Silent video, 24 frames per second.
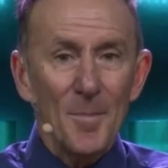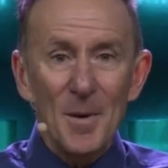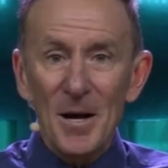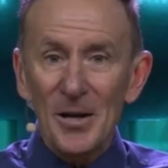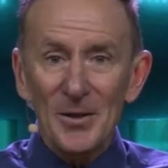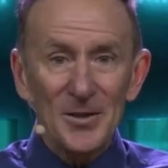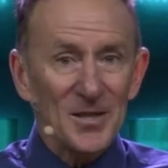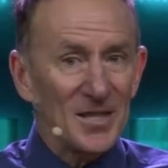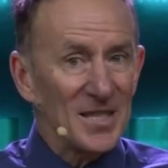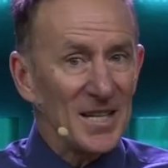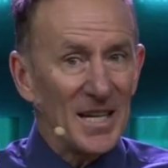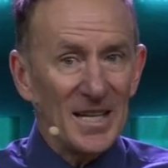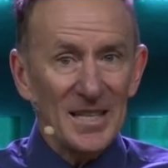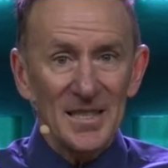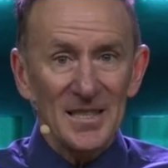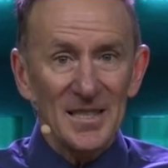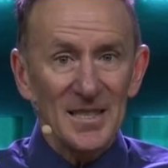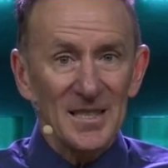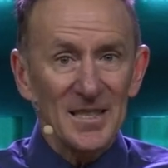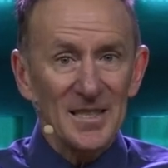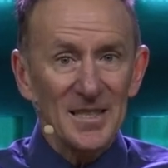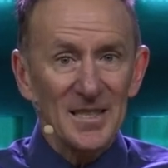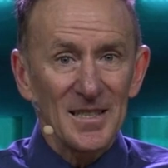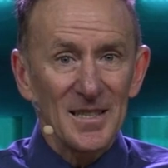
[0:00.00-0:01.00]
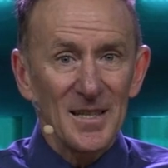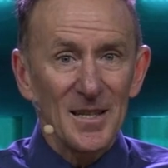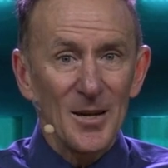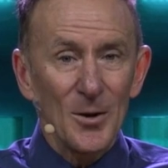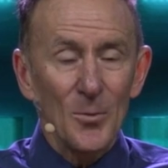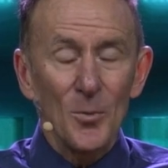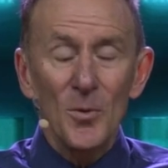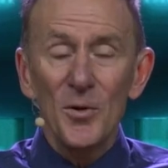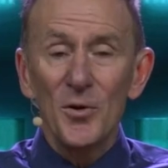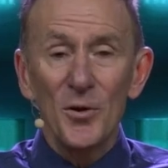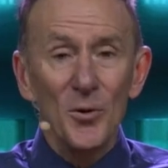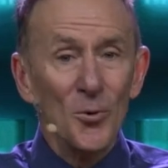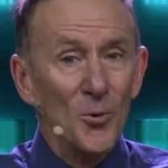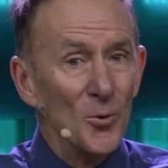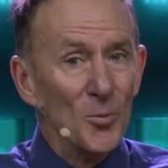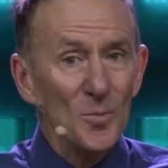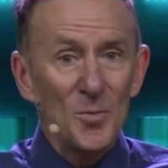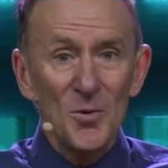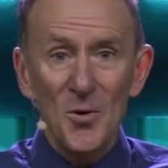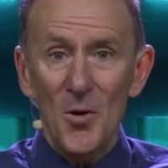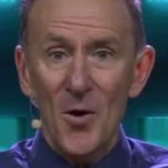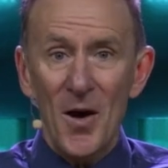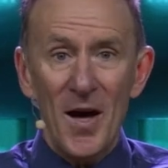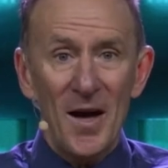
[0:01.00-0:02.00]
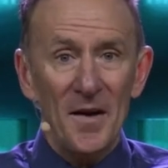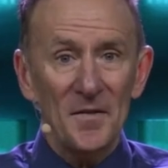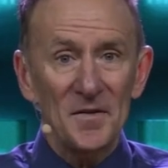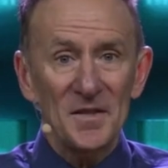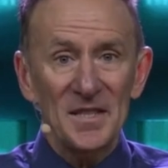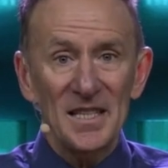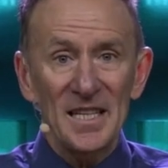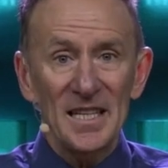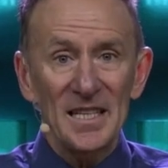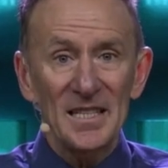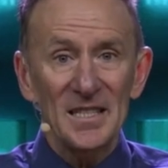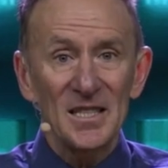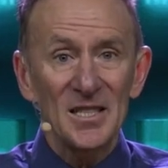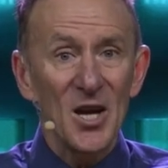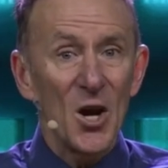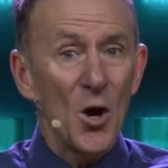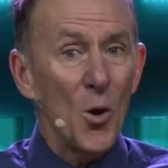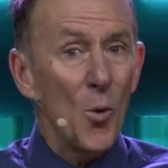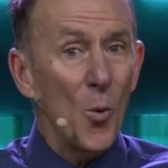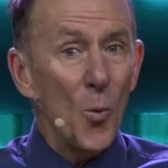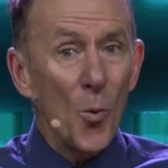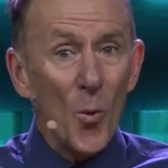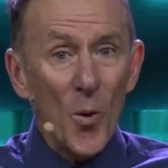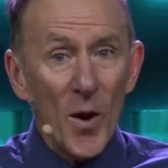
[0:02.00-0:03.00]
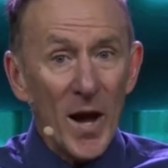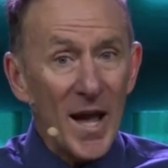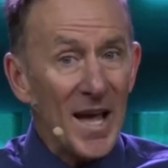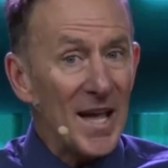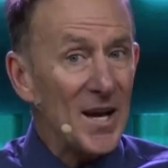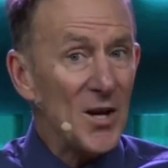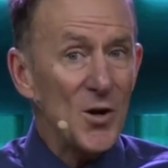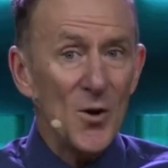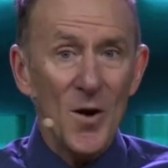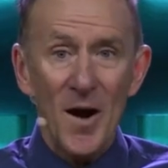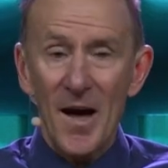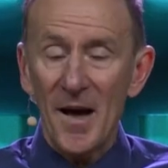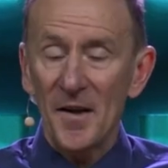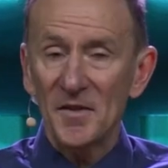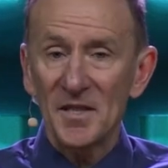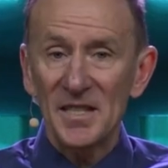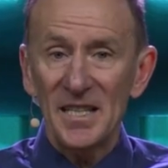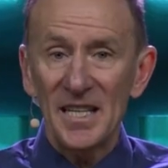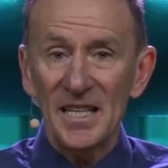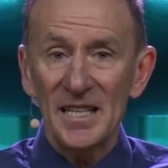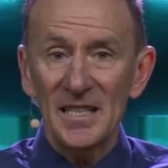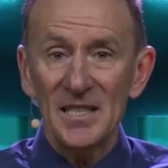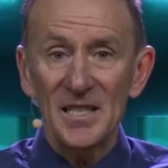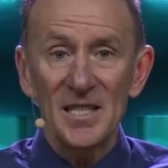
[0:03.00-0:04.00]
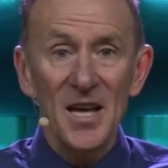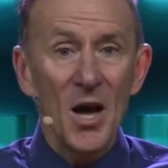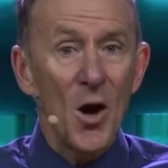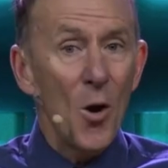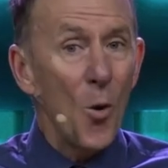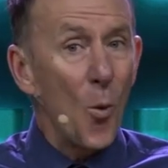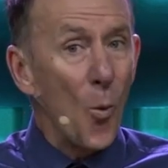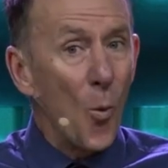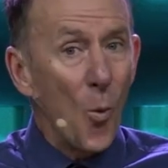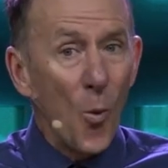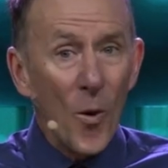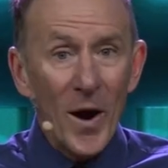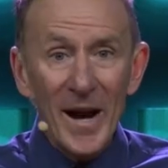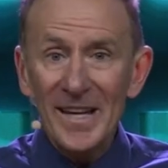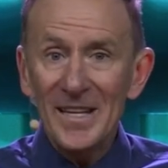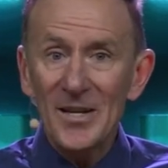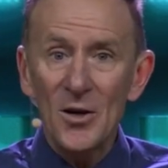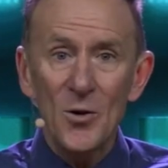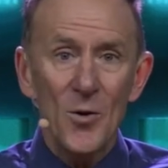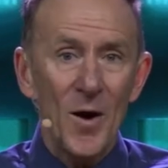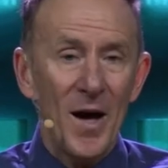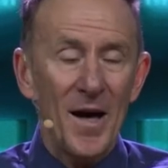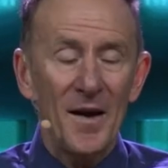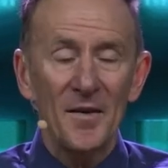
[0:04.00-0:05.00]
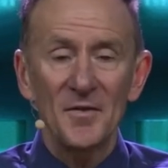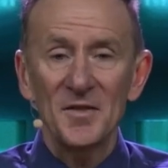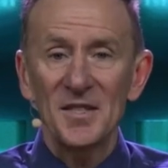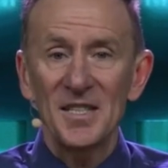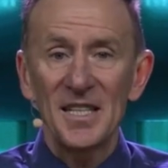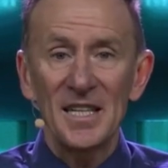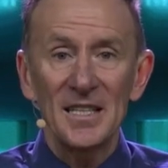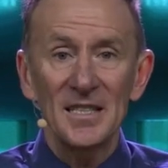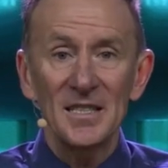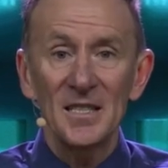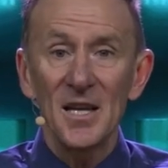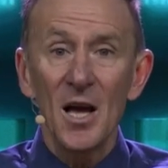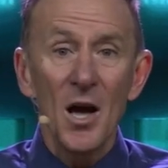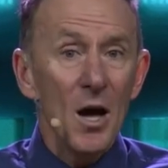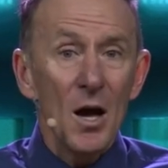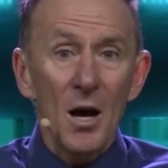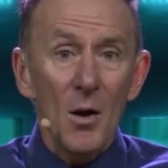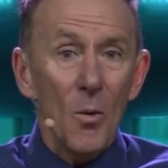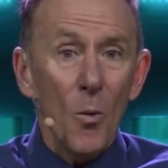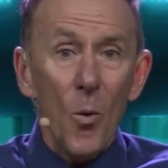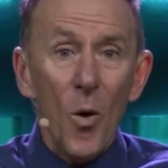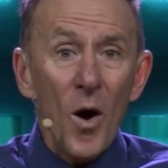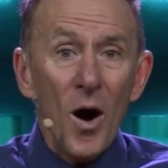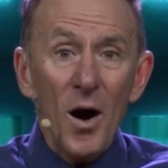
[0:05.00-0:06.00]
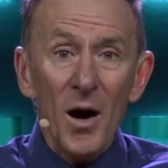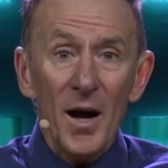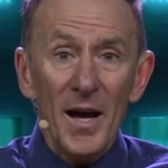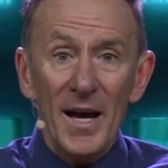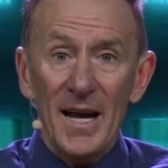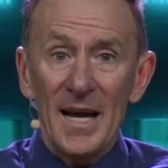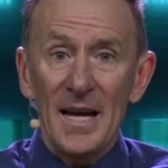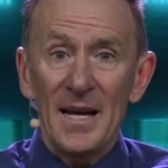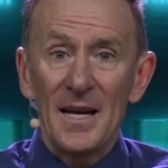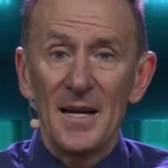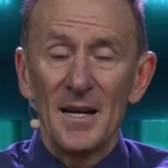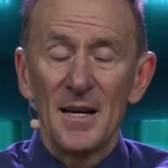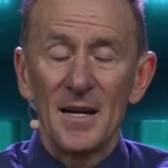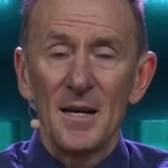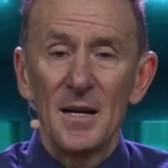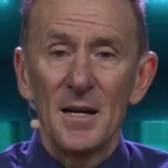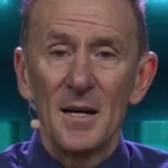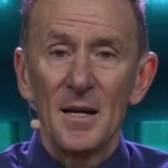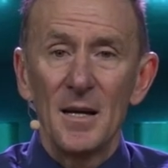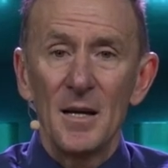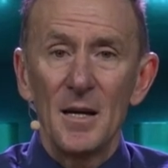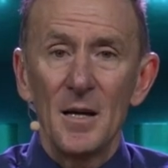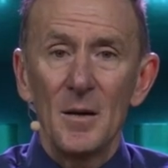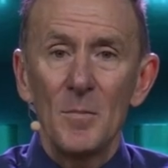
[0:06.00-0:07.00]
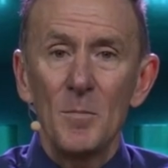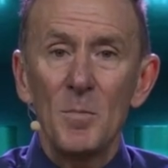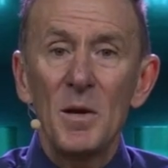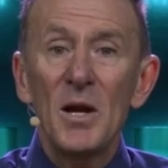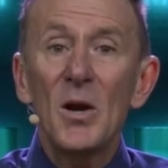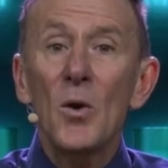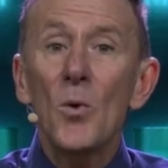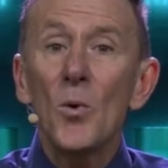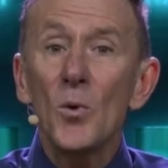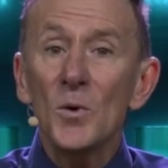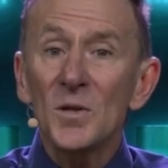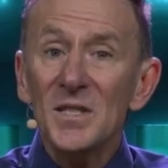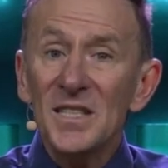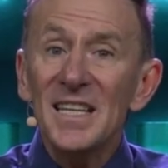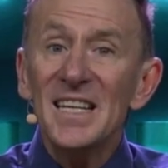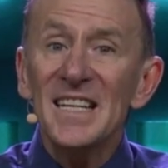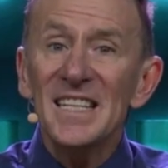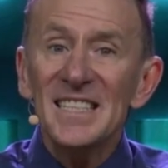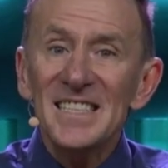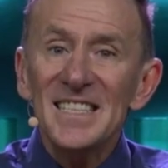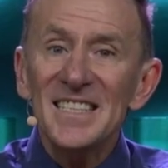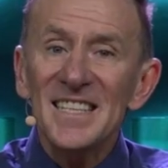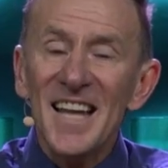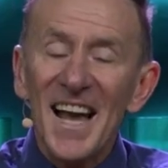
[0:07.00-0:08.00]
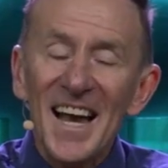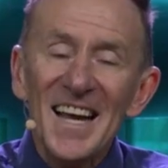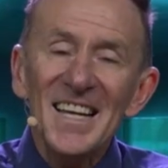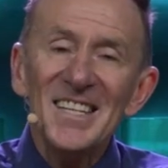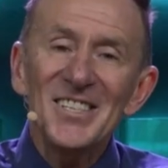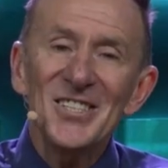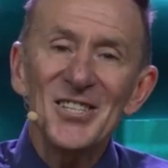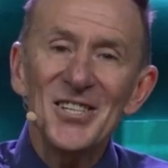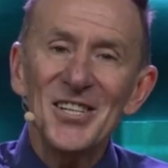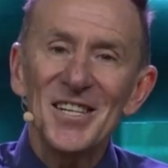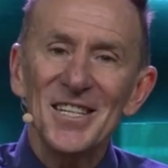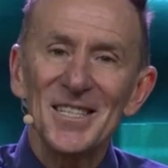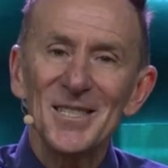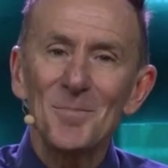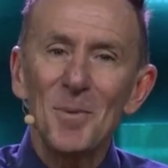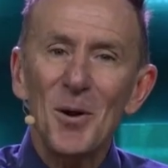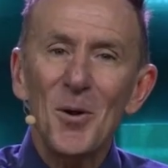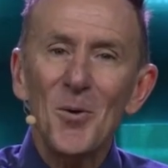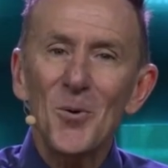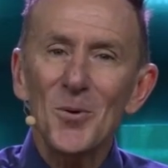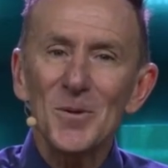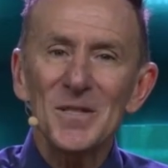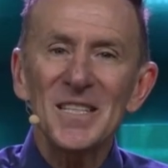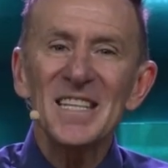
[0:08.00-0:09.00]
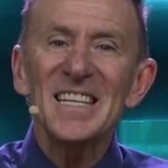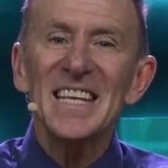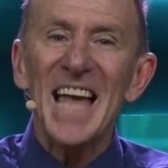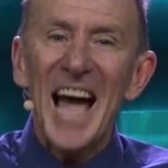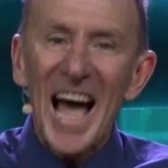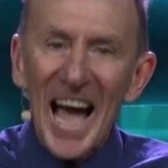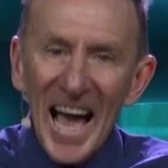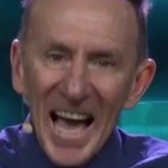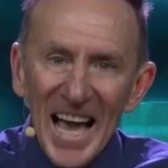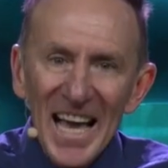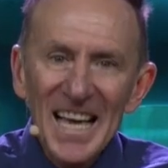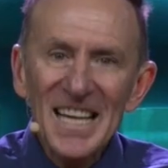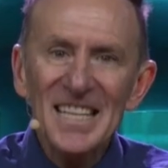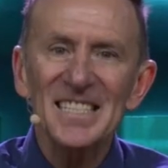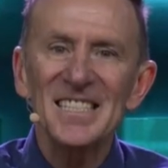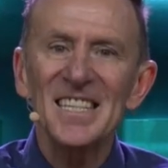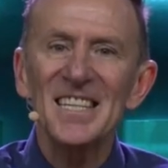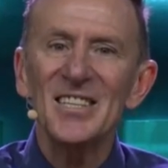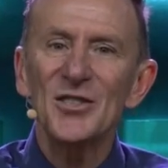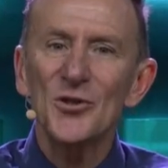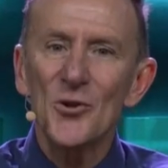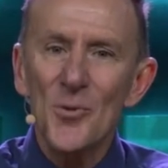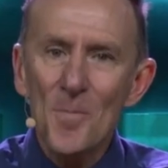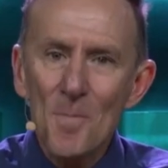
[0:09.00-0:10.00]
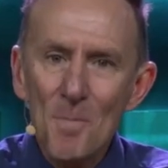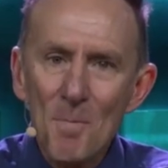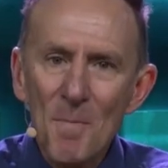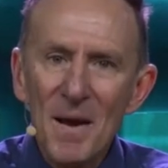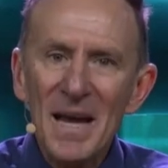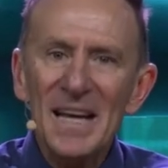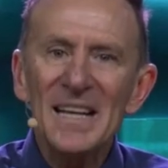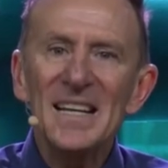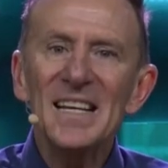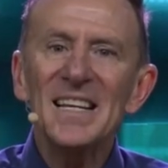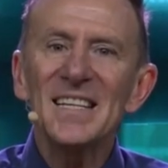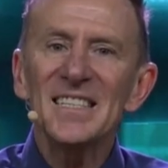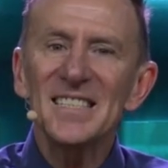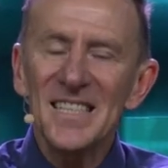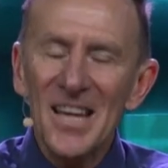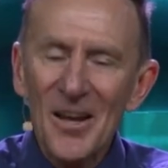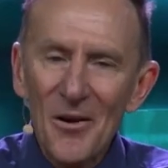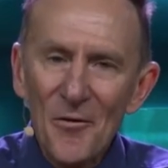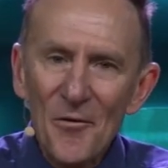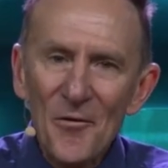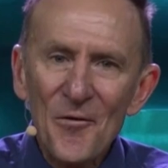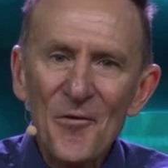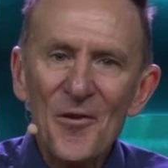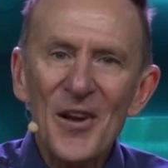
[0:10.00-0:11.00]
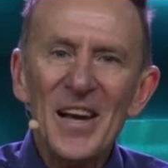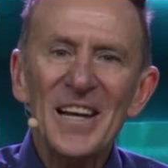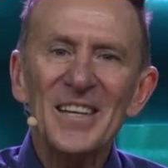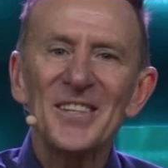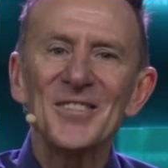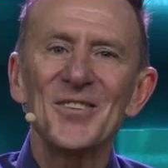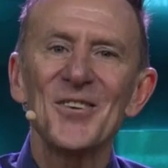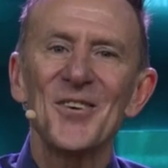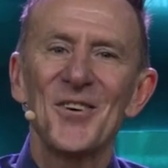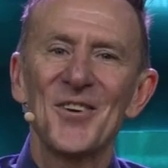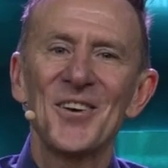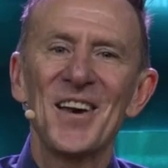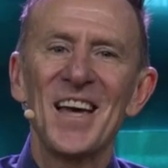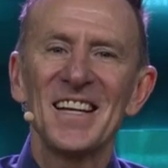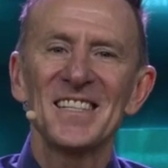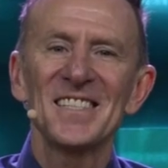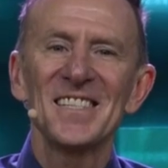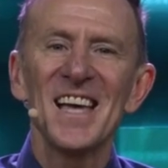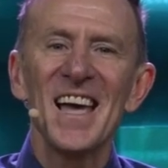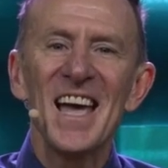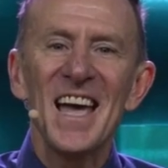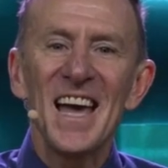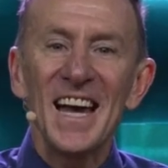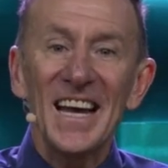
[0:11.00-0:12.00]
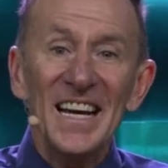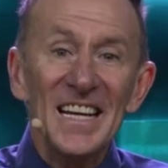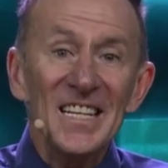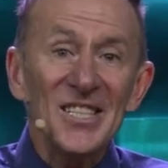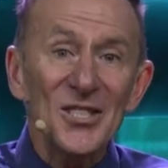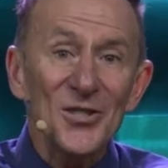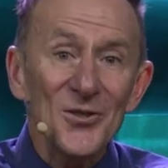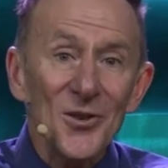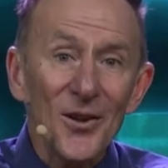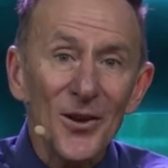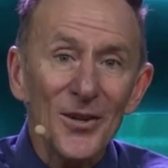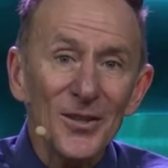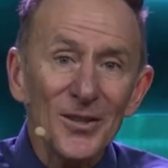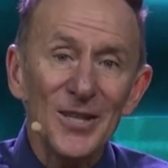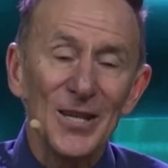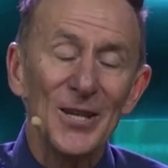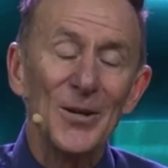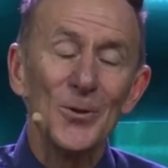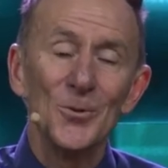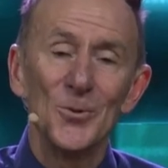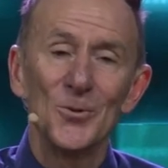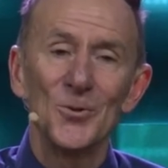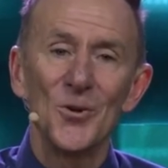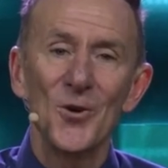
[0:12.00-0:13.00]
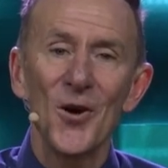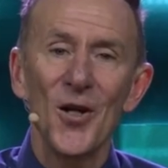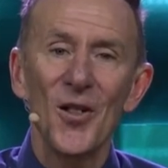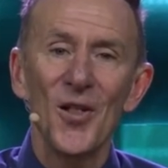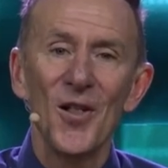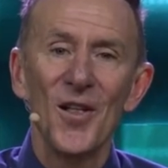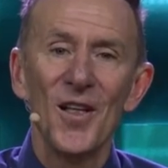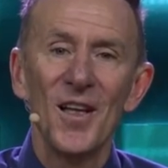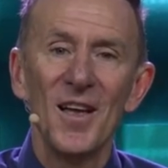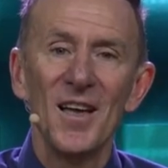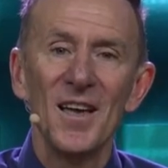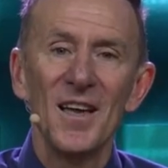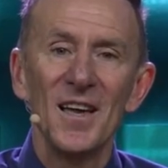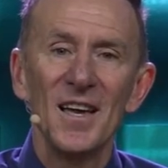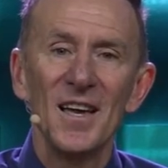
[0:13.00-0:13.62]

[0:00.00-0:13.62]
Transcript: about sex? with whom you have sex, where you have sex, when you have sex. Why? Because it is dangerous, because it has a tremendous effect on us. It is not neutral,